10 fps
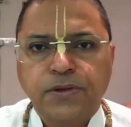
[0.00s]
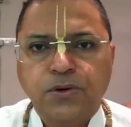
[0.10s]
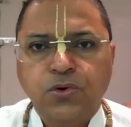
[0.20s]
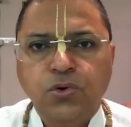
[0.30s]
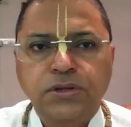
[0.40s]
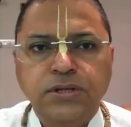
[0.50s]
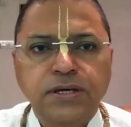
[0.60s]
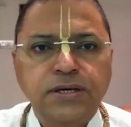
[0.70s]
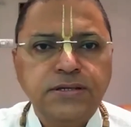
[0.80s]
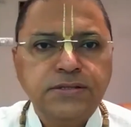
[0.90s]
The whole
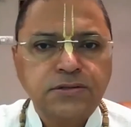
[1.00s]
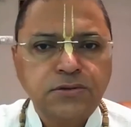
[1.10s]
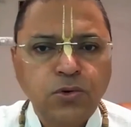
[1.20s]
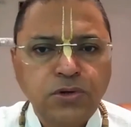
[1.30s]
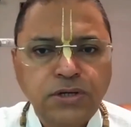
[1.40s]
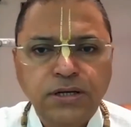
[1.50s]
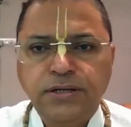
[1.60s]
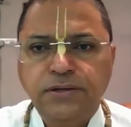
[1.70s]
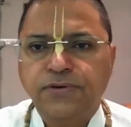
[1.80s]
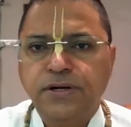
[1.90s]
thing is
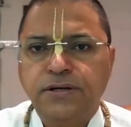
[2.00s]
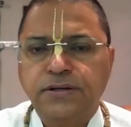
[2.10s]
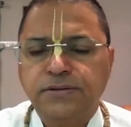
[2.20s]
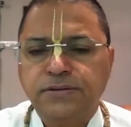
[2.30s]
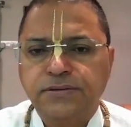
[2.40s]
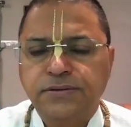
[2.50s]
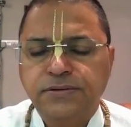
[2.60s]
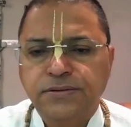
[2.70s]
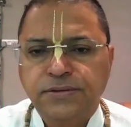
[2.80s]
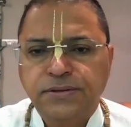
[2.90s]
totally different.
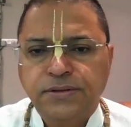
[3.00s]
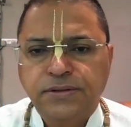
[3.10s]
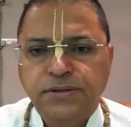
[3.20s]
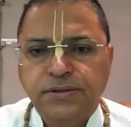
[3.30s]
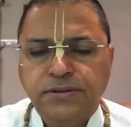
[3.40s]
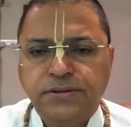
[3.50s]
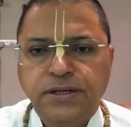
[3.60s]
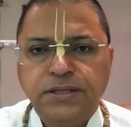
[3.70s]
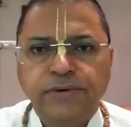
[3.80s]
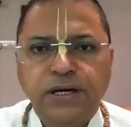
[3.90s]

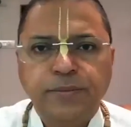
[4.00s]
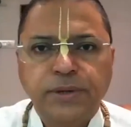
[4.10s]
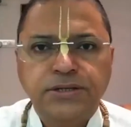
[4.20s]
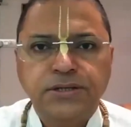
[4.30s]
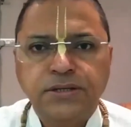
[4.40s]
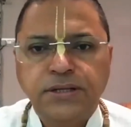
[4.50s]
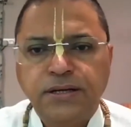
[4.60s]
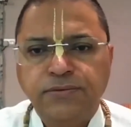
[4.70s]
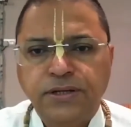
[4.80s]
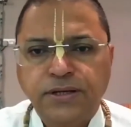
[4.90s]
That is why I mentioned
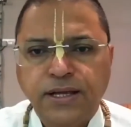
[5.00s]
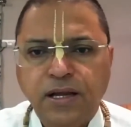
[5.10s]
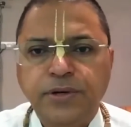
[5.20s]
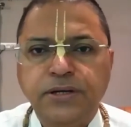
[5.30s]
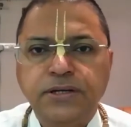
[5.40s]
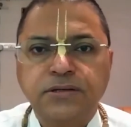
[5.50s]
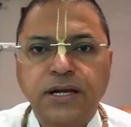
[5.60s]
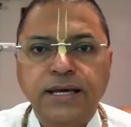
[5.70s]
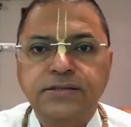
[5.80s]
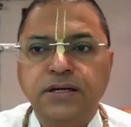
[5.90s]
that when a calamity
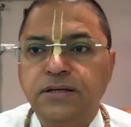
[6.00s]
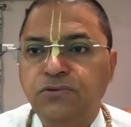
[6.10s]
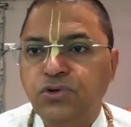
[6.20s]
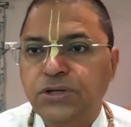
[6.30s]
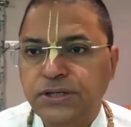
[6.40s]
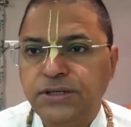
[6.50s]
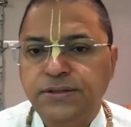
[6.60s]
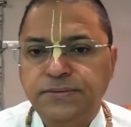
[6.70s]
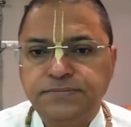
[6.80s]
strikes a devotee,